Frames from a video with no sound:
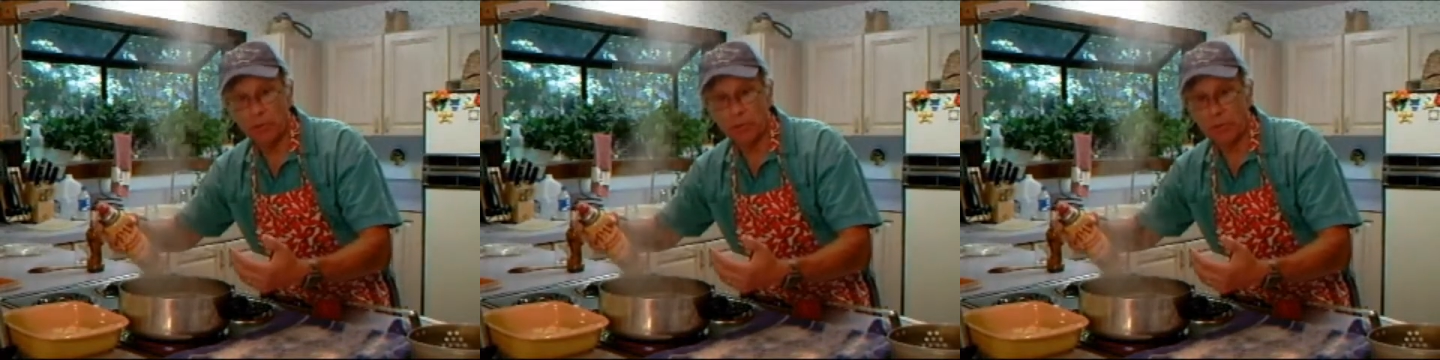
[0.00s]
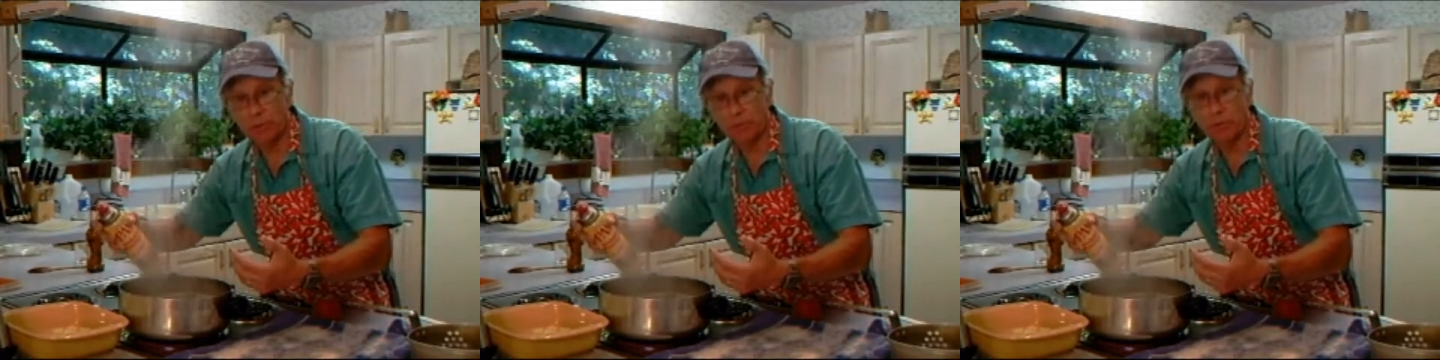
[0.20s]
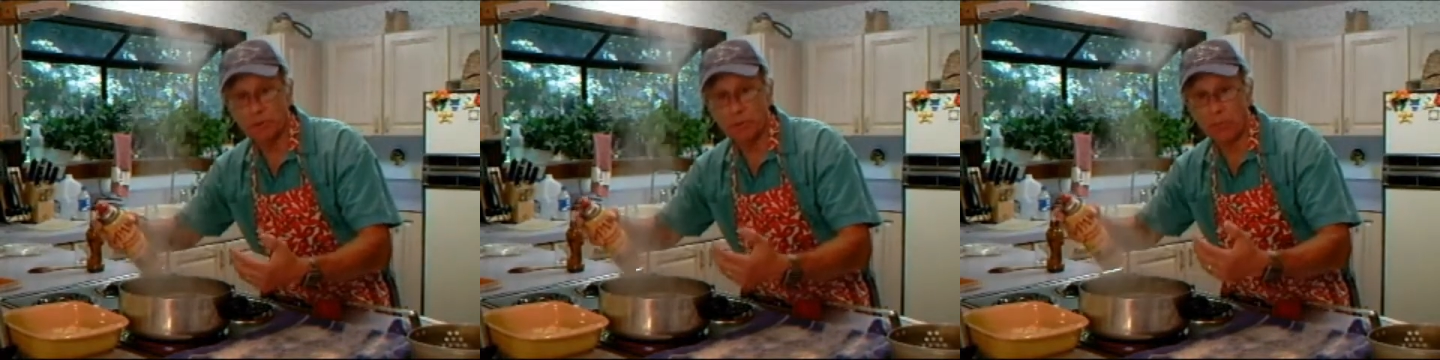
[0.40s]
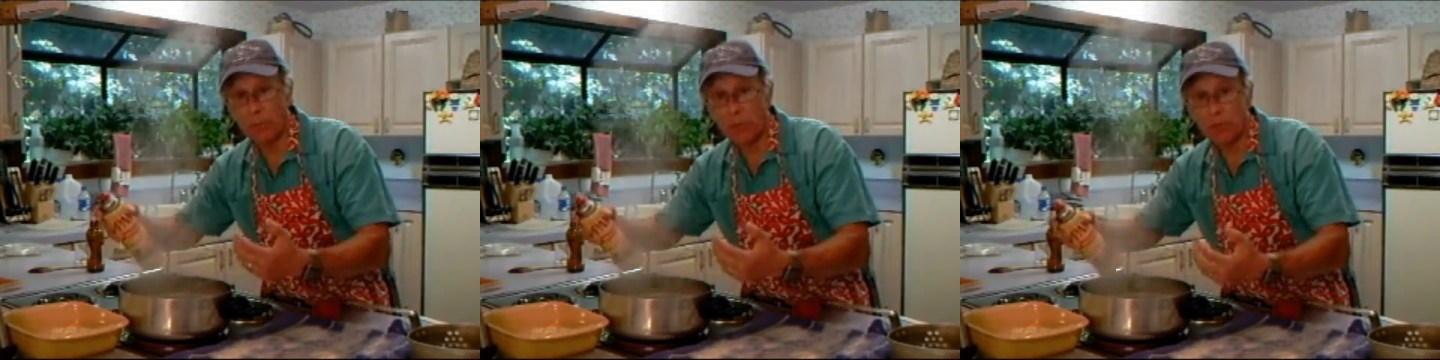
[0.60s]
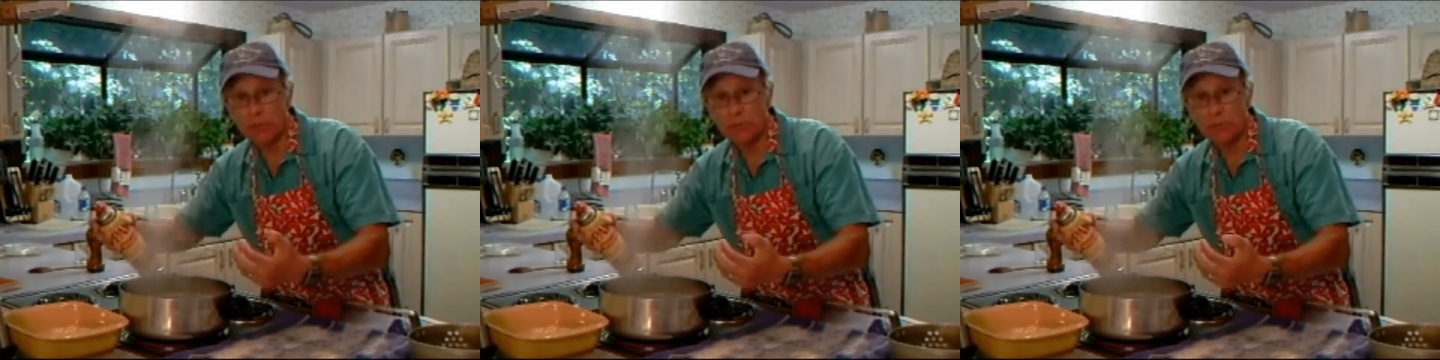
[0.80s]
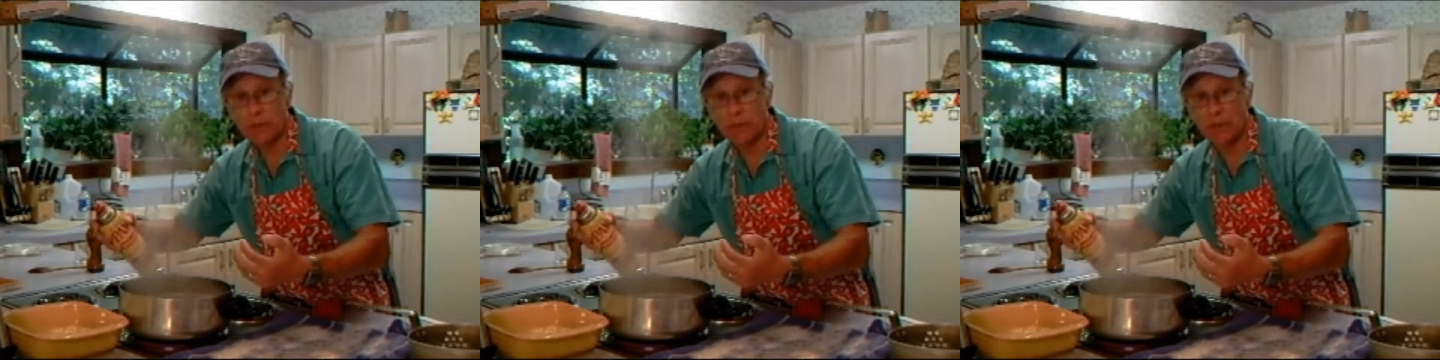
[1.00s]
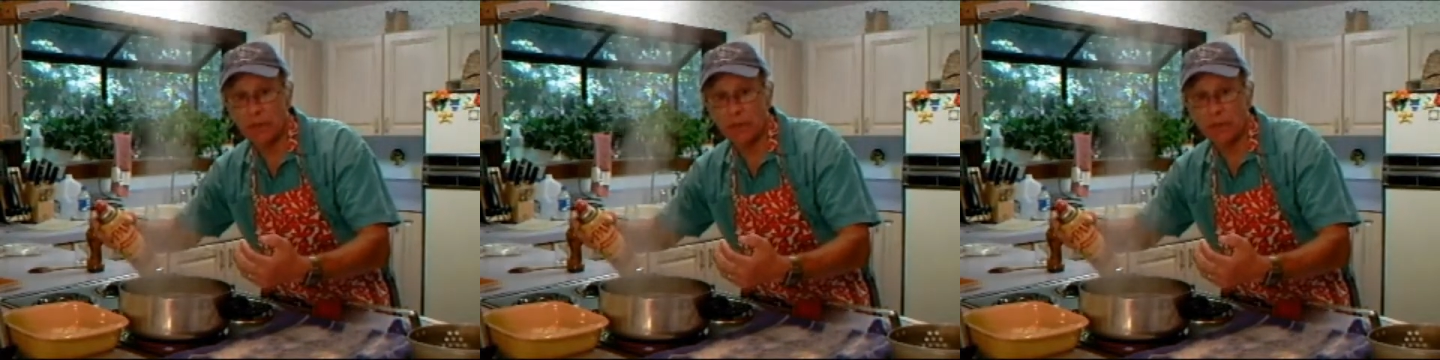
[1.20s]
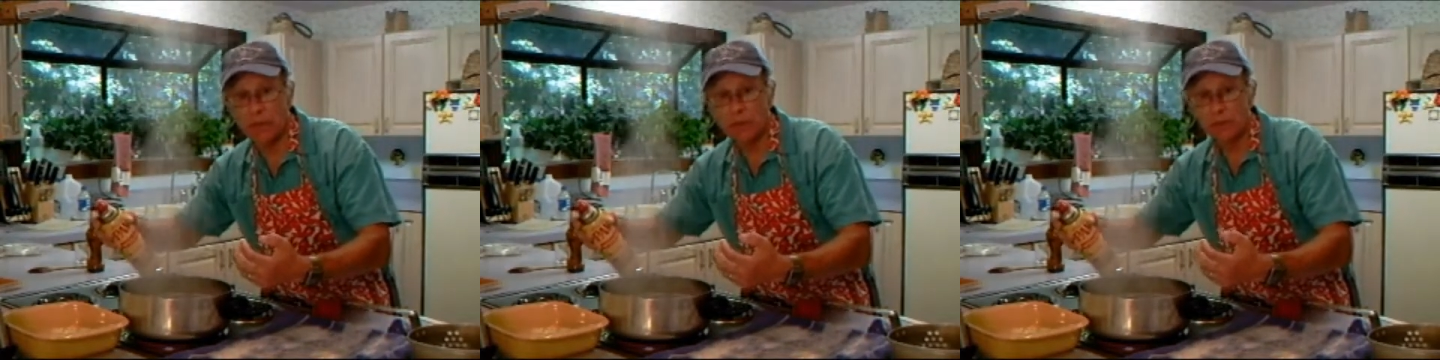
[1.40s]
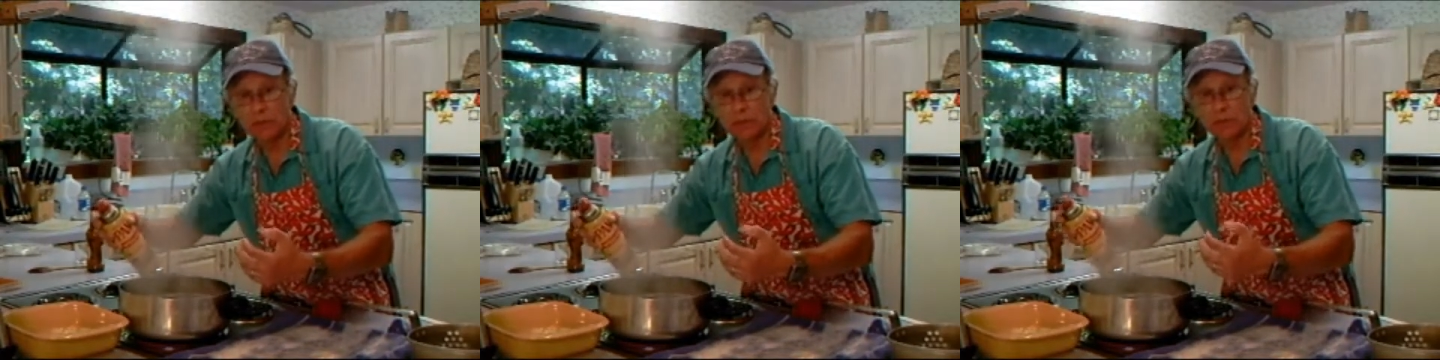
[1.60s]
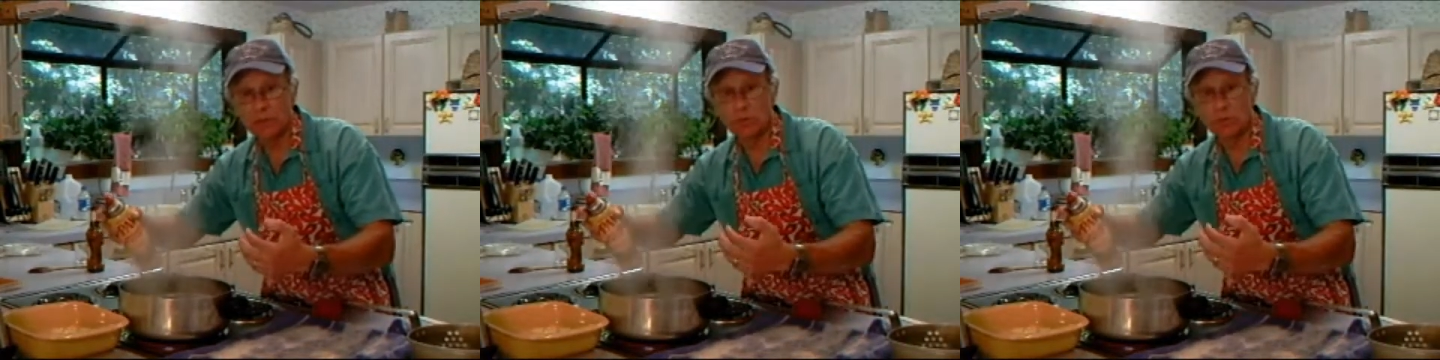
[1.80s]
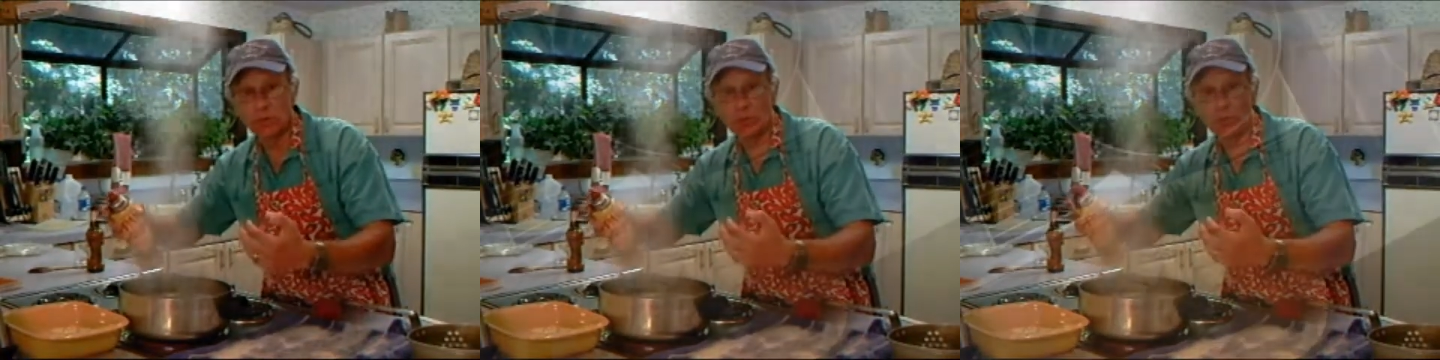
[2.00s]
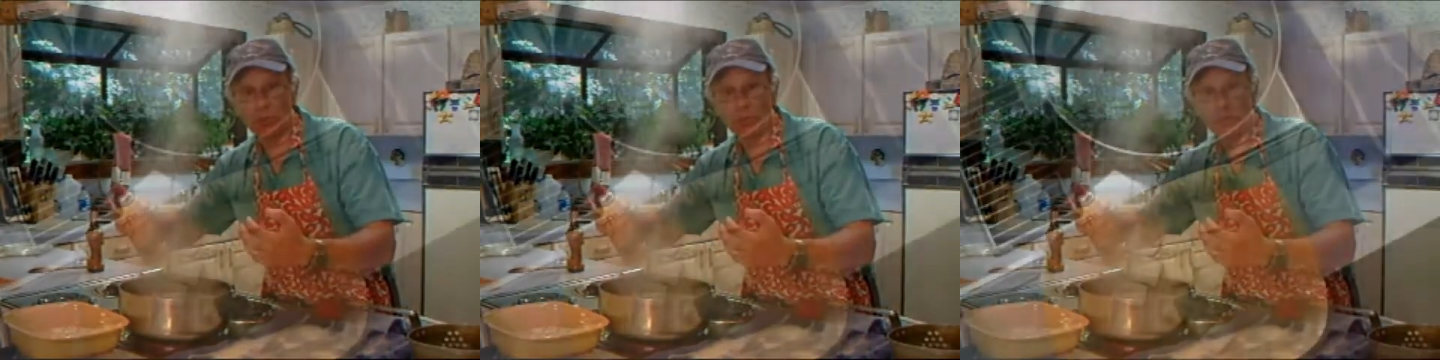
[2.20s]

with some oil spray to